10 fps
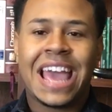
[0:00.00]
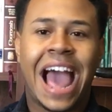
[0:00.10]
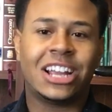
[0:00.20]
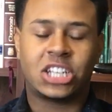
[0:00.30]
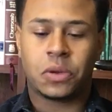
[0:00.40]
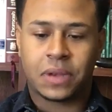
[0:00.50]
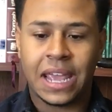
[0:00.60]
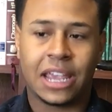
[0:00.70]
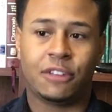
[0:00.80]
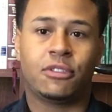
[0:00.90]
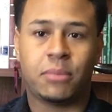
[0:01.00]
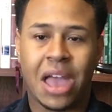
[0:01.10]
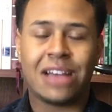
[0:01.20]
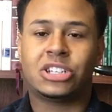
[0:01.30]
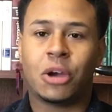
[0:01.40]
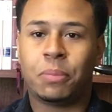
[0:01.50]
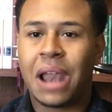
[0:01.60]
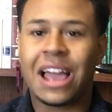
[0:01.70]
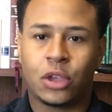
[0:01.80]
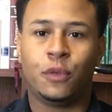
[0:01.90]
I shall take it from you. I shall
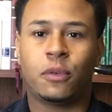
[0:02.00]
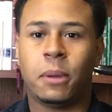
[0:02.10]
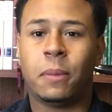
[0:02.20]
block you from it.